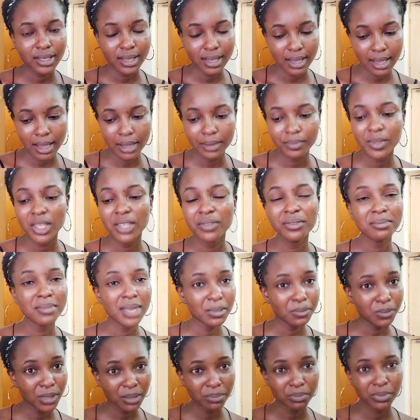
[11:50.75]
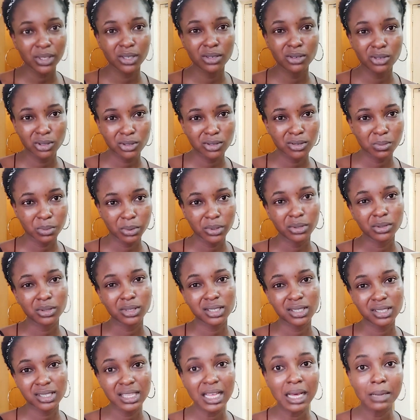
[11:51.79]
Yeah, even my pepper got spoiled.
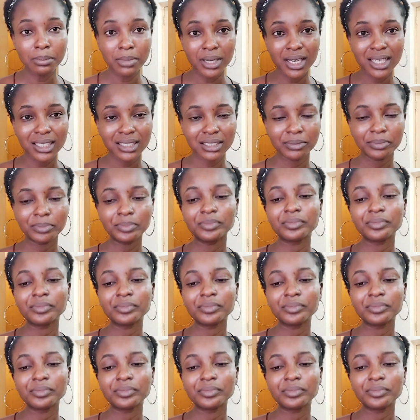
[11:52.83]
It's that bad.